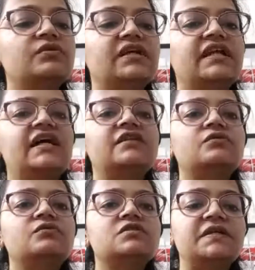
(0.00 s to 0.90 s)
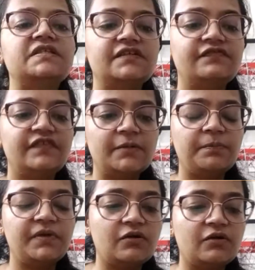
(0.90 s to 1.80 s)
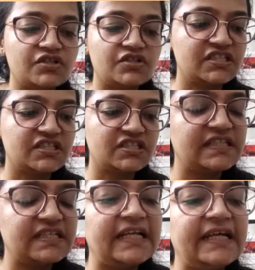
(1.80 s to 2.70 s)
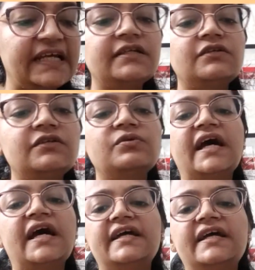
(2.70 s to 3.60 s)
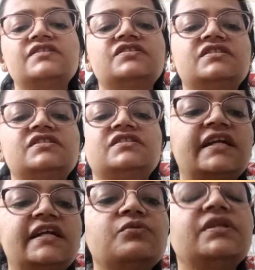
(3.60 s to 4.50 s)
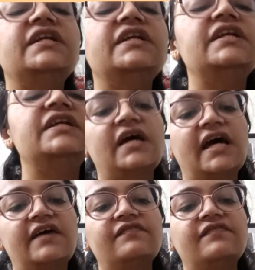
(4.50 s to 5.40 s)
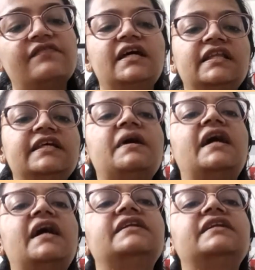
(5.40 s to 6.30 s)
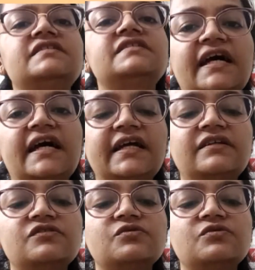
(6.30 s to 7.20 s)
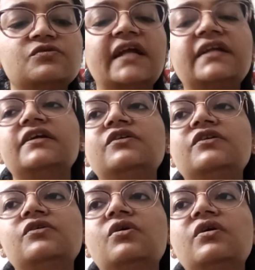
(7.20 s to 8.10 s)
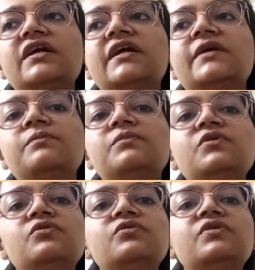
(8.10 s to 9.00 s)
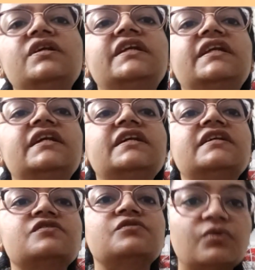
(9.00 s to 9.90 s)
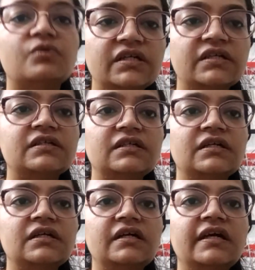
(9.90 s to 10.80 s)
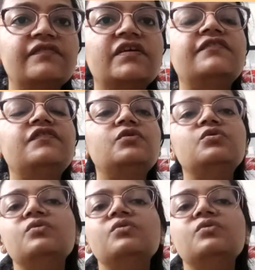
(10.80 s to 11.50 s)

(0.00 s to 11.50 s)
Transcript: there are no specific precautions related to diet. It's just that you need to have a healthy, balanced diet so that your immunity is good. Even if you do get fungal